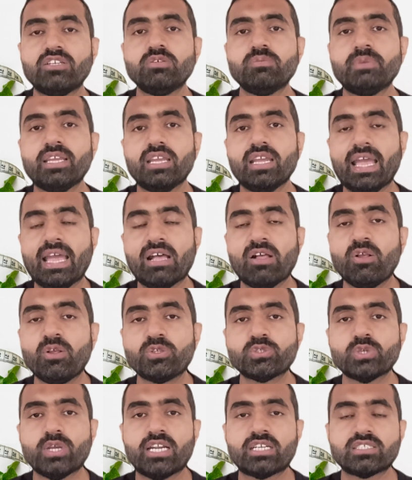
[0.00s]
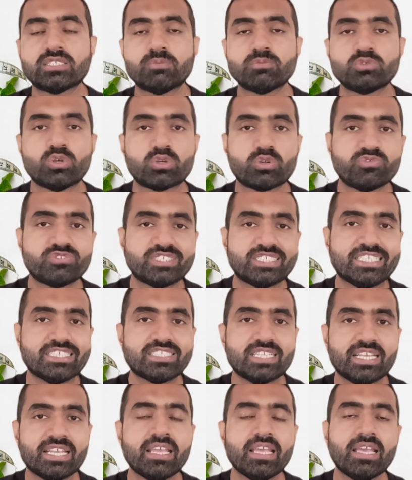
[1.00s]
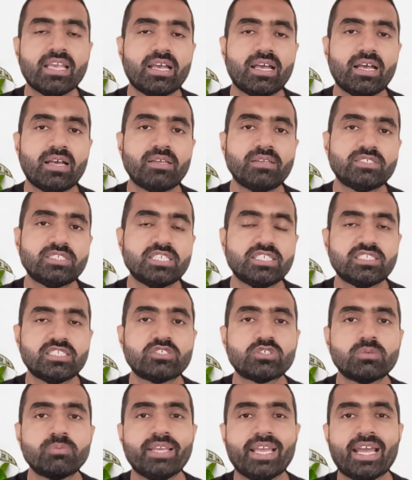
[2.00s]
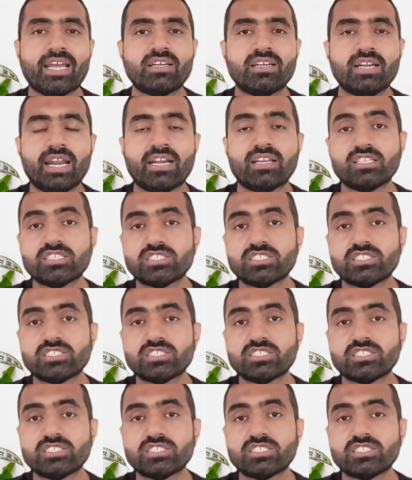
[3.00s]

you may also add some sort of seasoning. Seasoning should be added at the